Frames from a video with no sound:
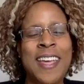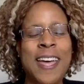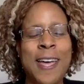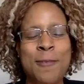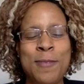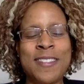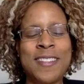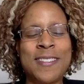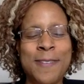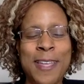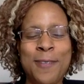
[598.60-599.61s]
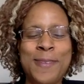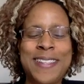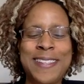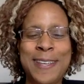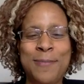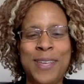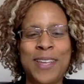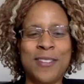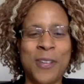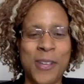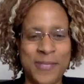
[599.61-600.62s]
and business development team,
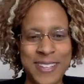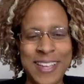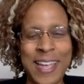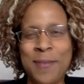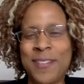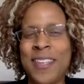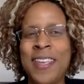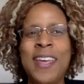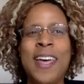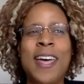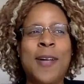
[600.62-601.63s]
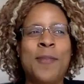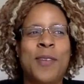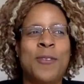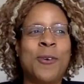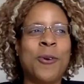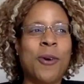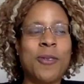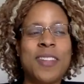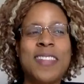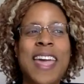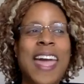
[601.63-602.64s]
because oftentimes if you go over
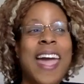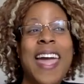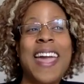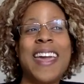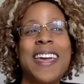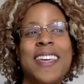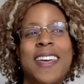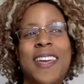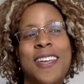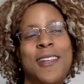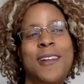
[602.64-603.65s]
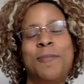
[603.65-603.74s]
and say, hey, you need a